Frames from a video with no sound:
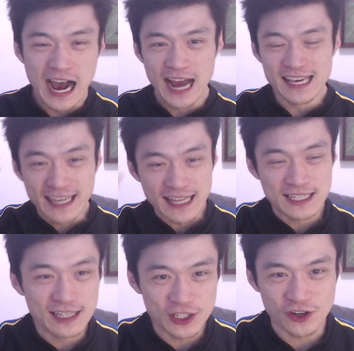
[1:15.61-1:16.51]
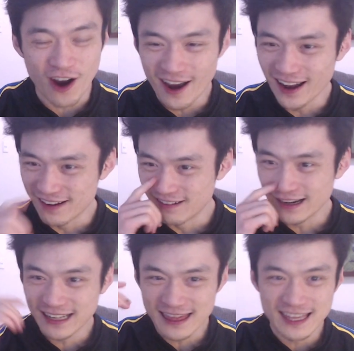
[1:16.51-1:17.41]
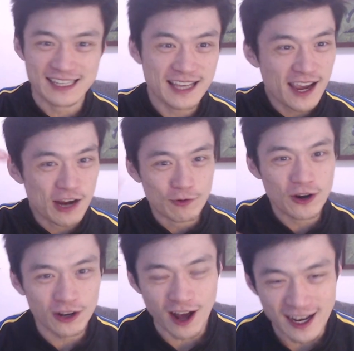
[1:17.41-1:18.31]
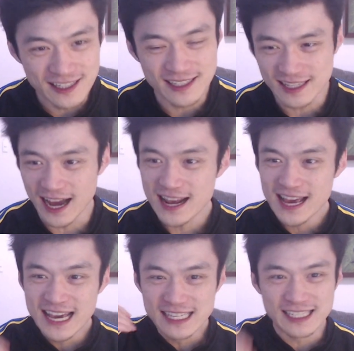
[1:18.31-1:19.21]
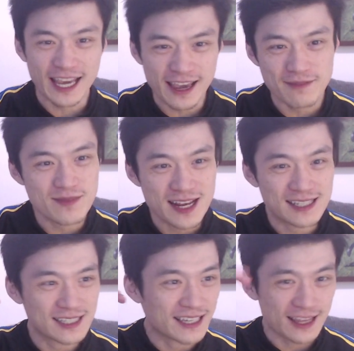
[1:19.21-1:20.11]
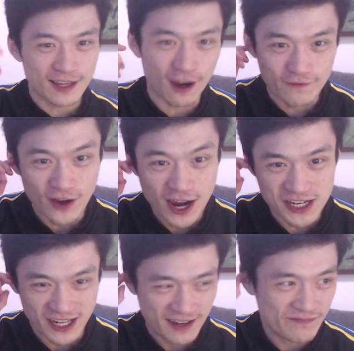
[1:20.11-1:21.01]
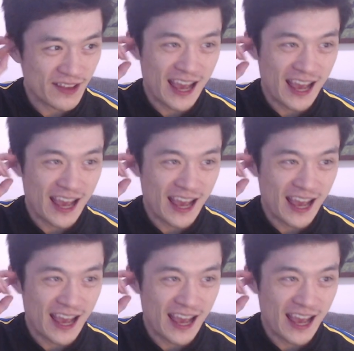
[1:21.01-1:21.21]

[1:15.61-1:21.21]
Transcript: He gets to the try line, right? Get this. He realizes that his team needs to get the conversion.